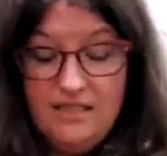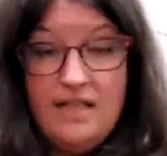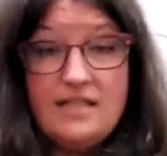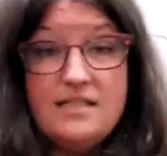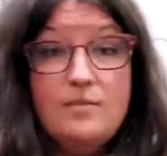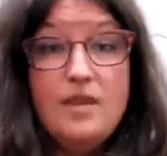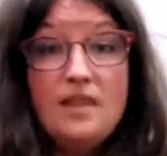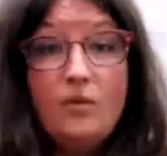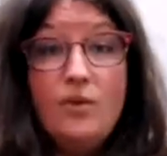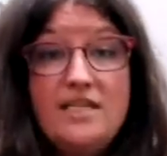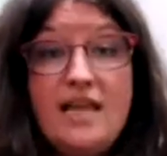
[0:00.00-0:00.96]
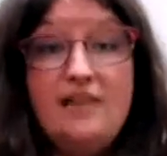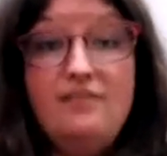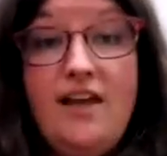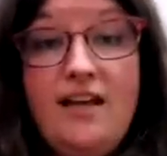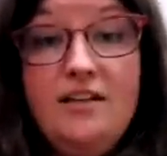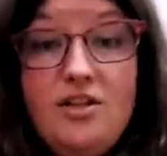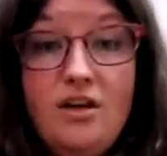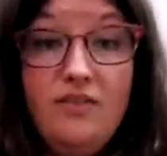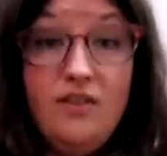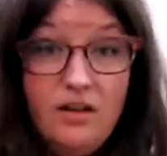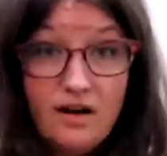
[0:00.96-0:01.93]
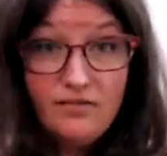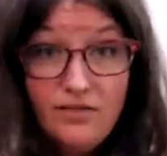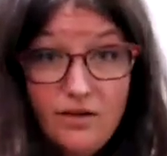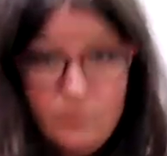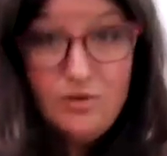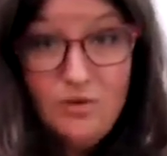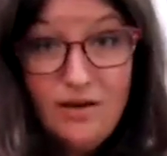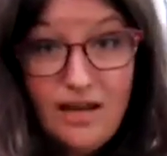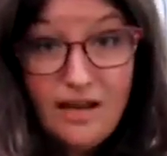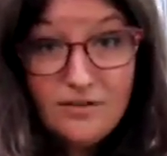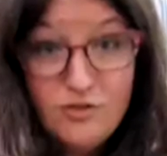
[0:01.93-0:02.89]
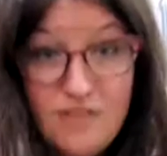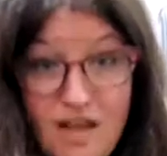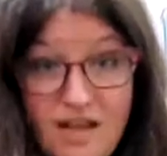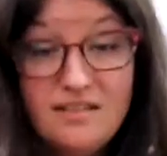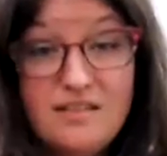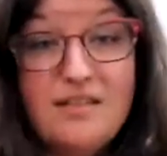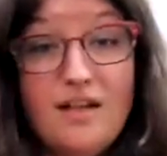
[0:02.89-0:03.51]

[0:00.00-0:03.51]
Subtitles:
and that's something that we take advantage of in a lot of therapeutic exercises,